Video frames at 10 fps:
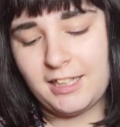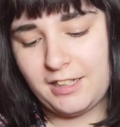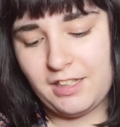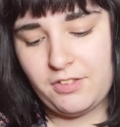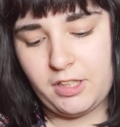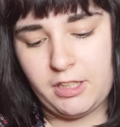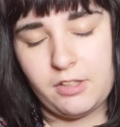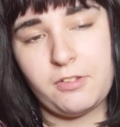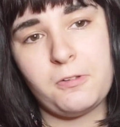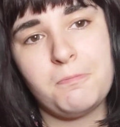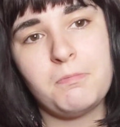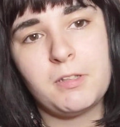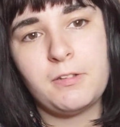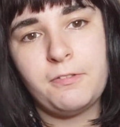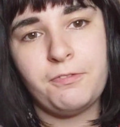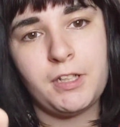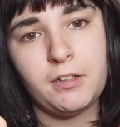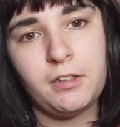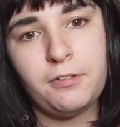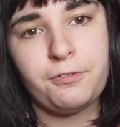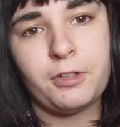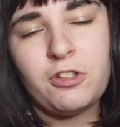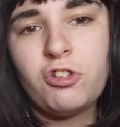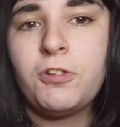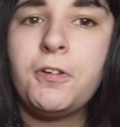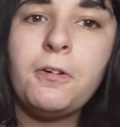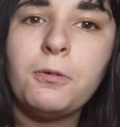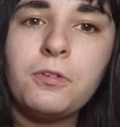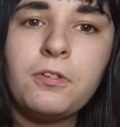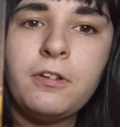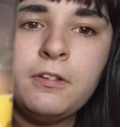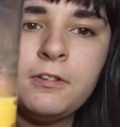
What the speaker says: And this is vanilla French toast,